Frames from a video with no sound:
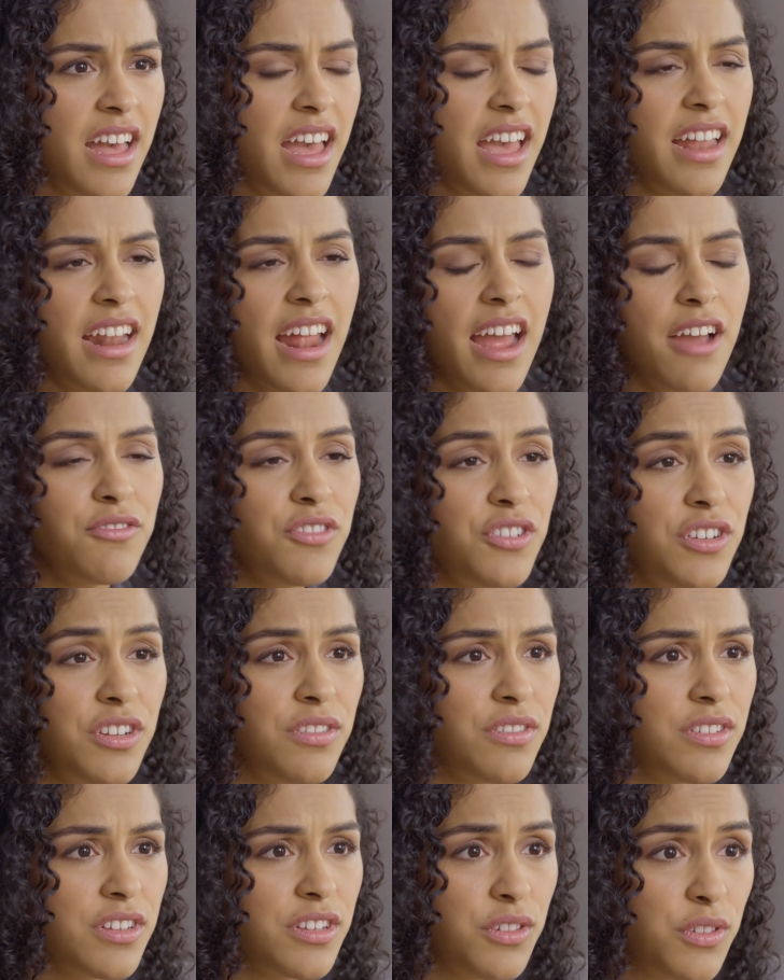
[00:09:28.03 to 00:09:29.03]
And after
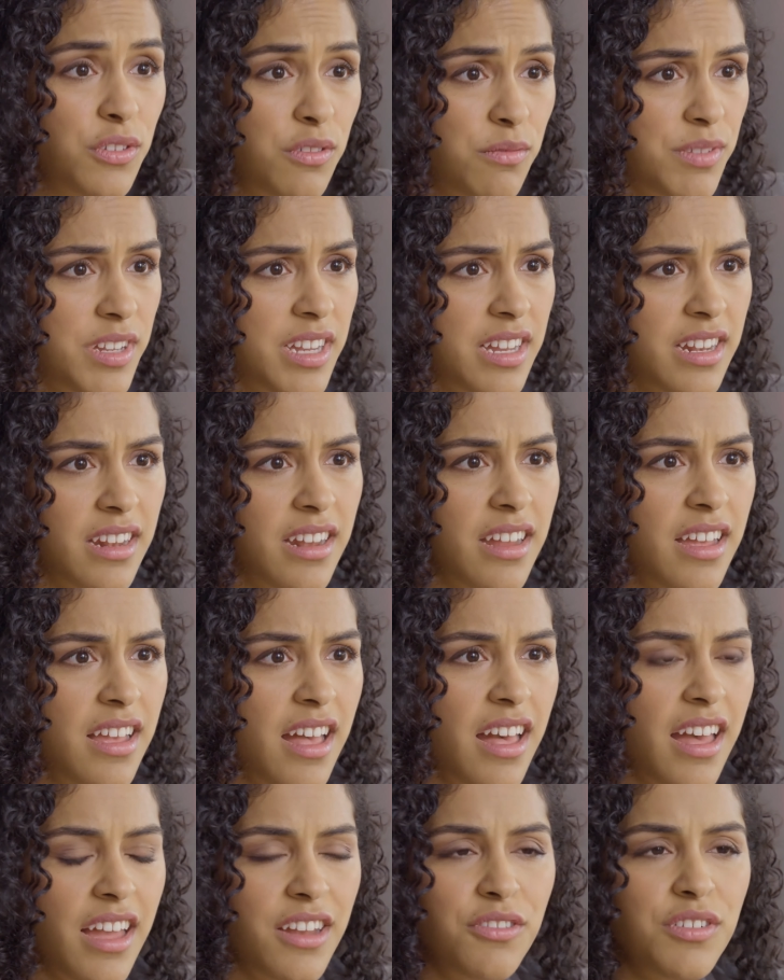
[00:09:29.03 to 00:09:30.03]
using Lumen,
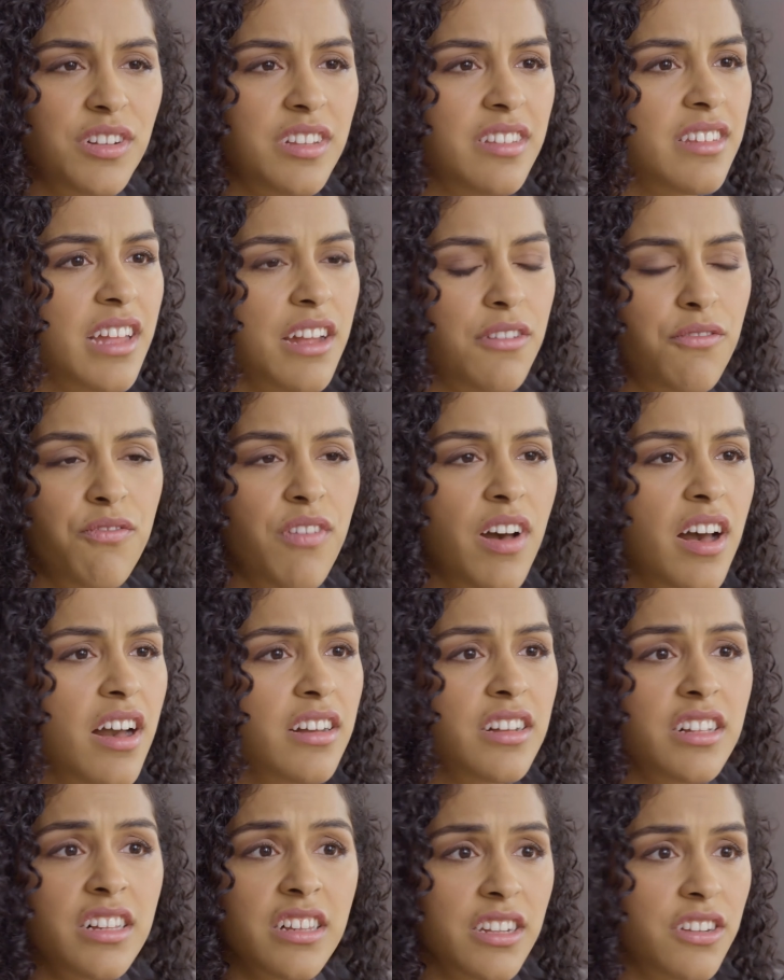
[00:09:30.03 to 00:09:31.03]
I noticed that
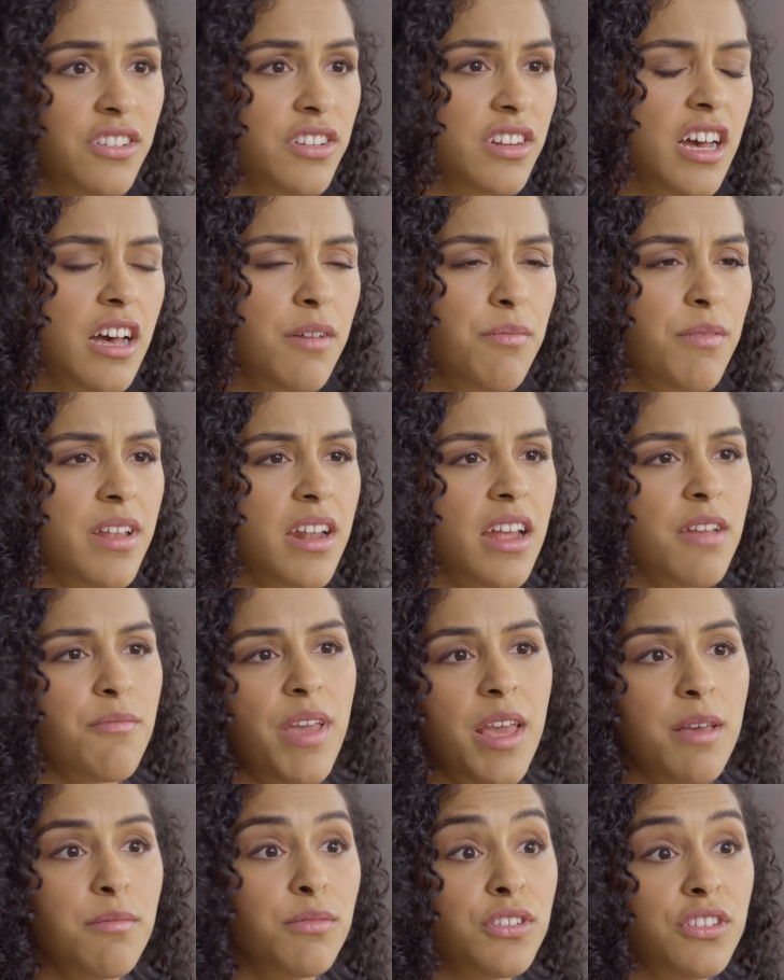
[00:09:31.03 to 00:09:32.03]
fog cleared up and I'm
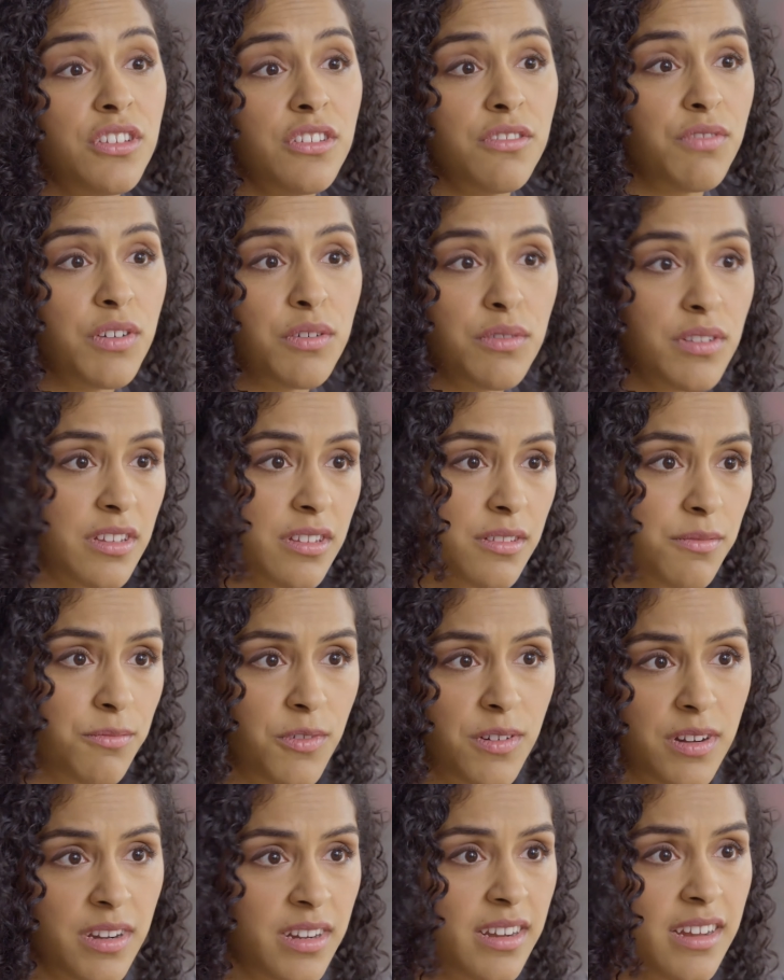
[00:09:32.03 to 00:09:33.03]
able to focus
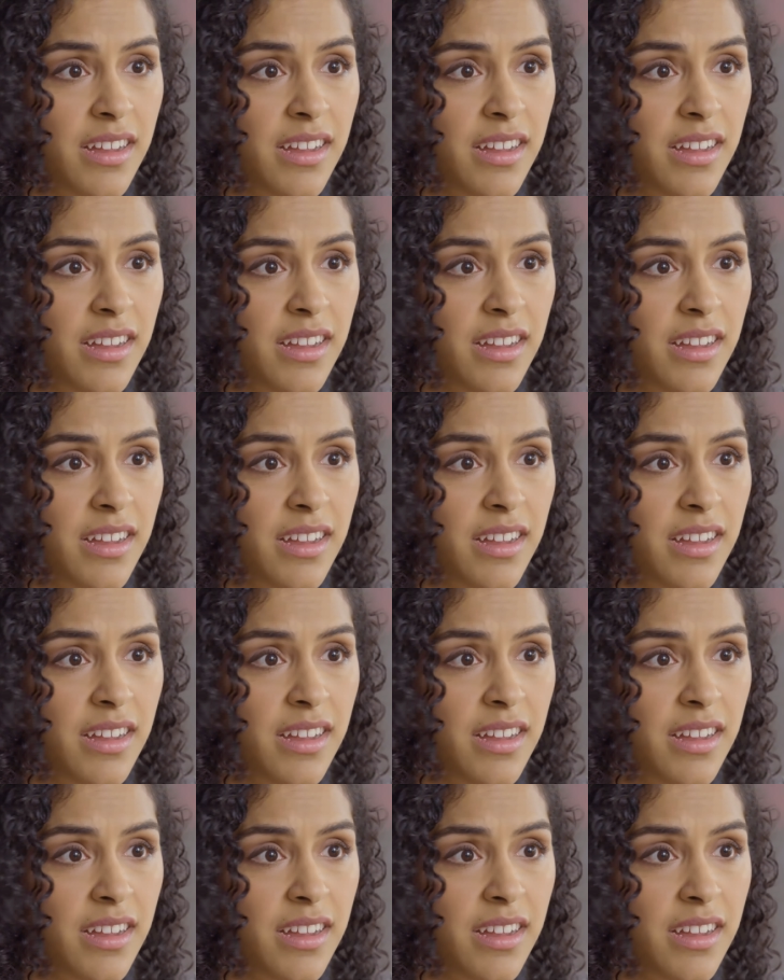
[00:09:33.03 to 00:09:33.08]
more.